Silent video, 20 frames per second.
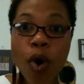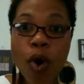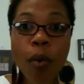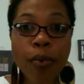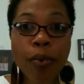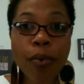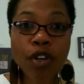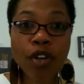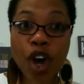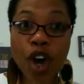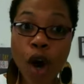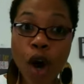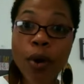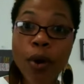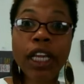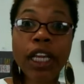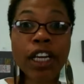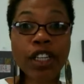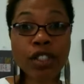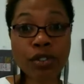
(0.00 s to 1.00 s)
where when you go
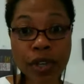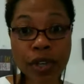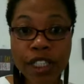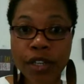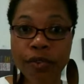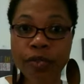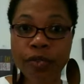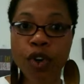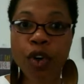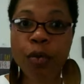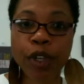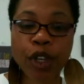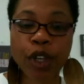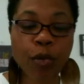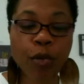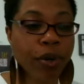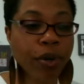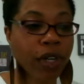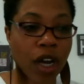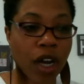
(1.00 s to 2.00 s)
in that dressing room and
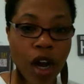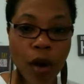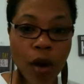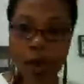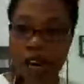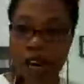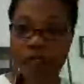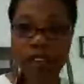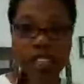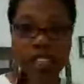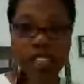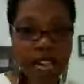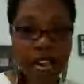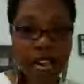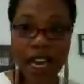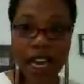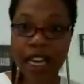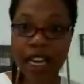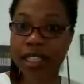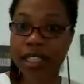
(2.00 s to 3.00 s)
you put on whatever
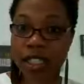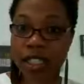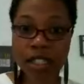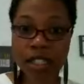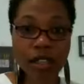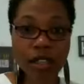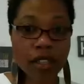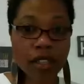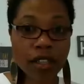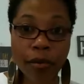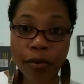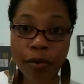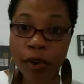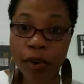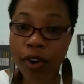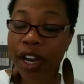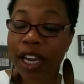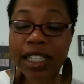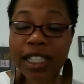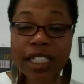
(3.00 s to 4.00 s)
size is the
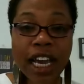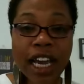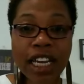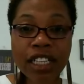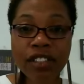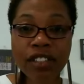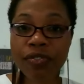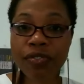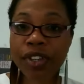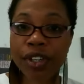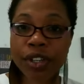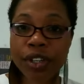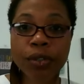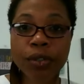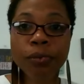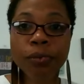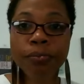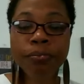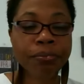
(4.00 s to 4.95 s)
great size for you,